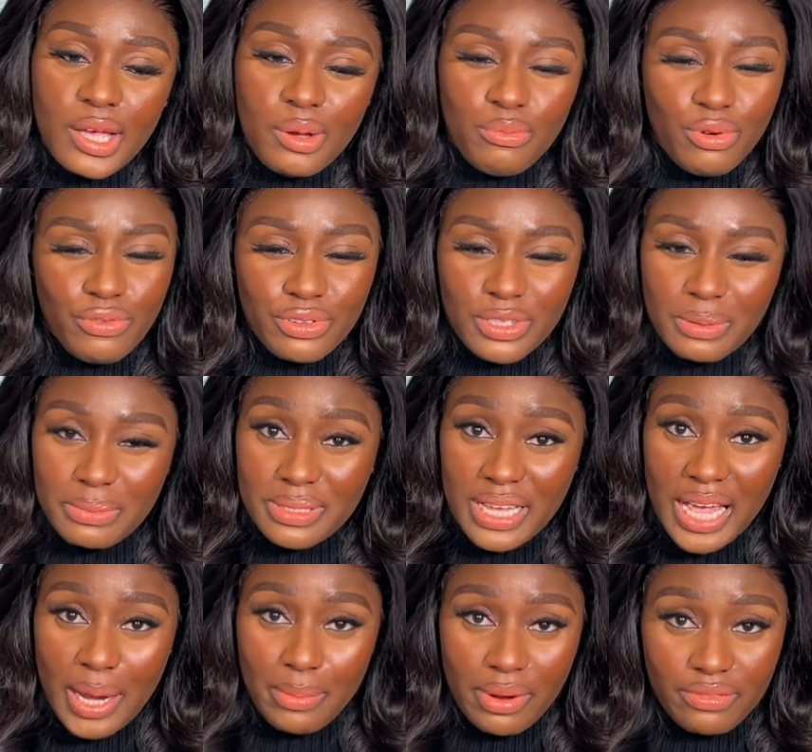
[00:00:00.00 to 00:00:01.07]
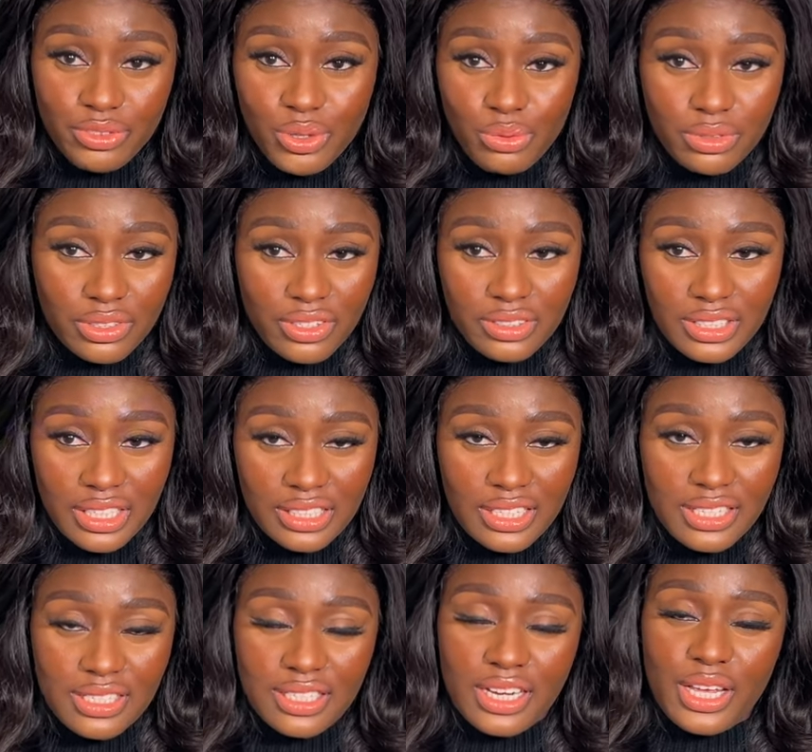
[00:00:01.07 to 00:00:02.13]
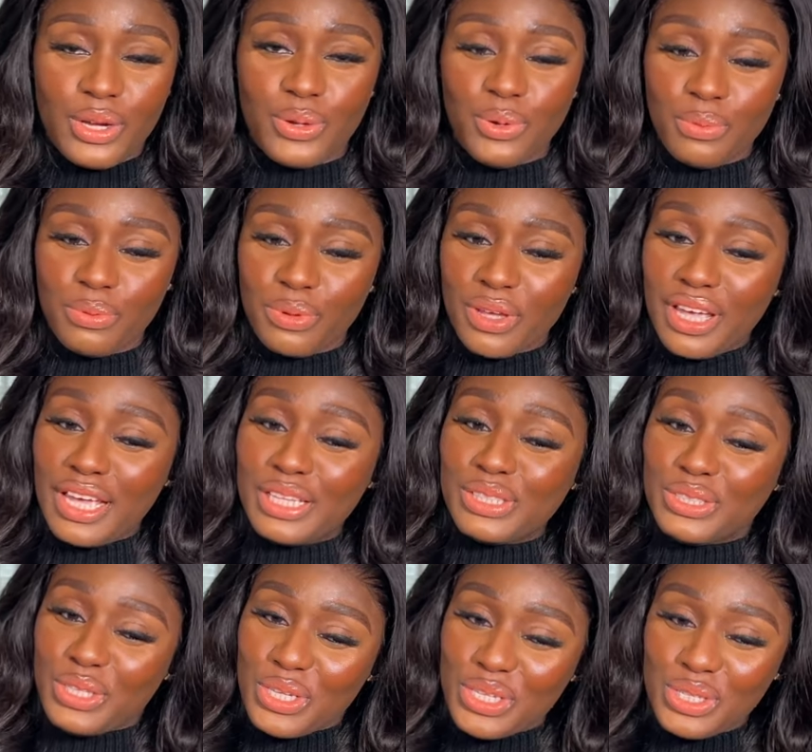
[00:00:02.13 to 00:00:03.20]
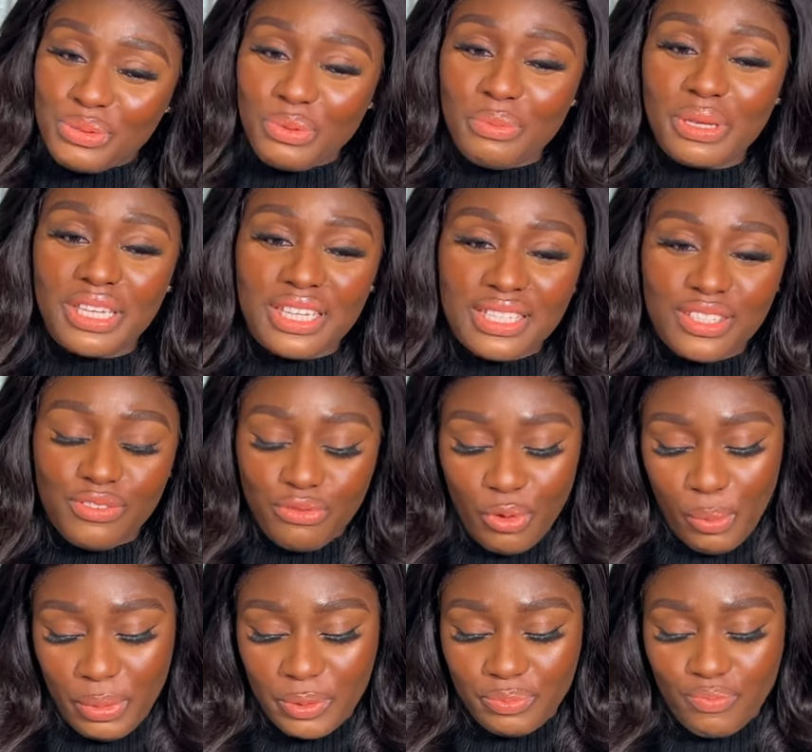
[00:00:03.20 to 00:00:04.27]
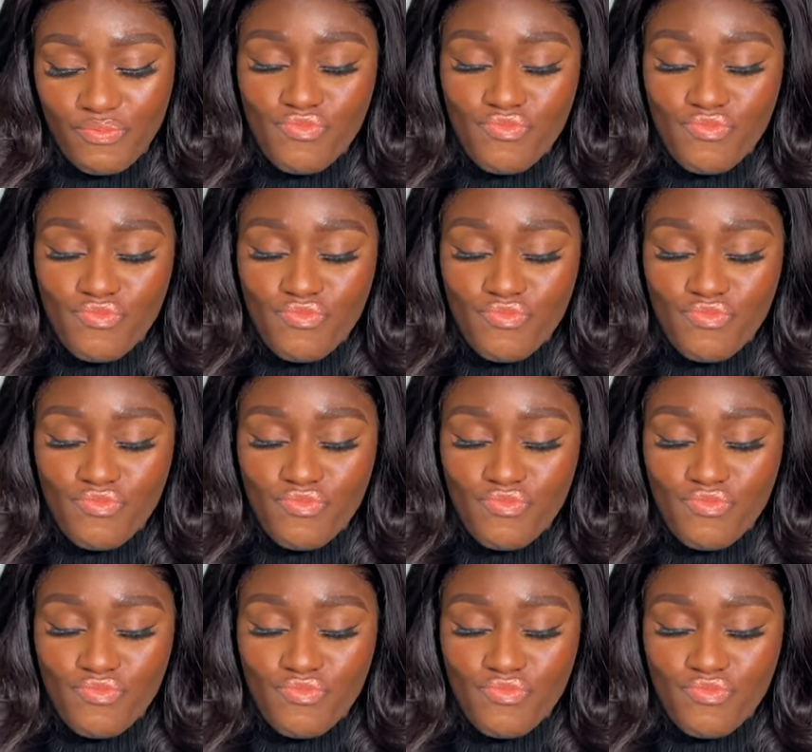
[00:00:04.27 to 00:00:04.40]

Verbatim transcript: But for some time I'm not one contact lenses and I hope this will be easy for me.